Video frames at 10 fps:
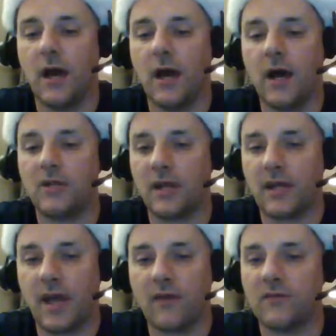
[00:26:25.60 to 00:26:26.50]

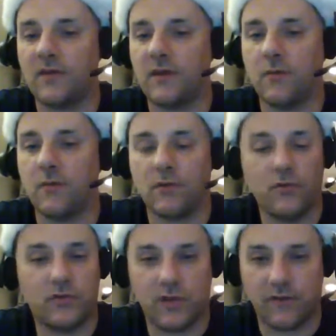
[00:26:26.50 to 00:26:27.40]
Check out and see what new
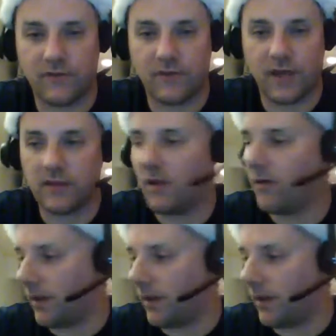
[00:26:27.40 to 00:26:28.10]
stuff is out there.